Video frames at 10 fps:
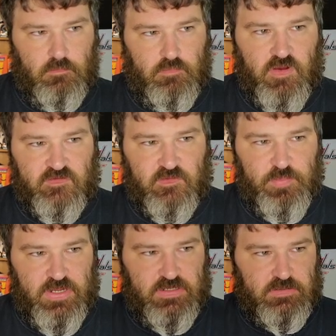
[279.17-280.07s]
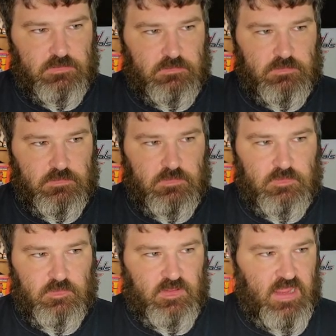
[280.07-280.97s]
press the button,
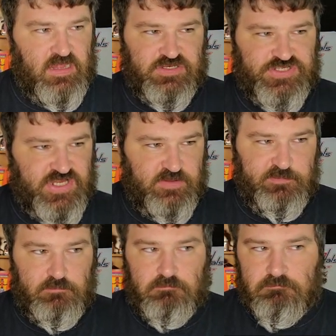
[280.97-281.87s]
scan a ship,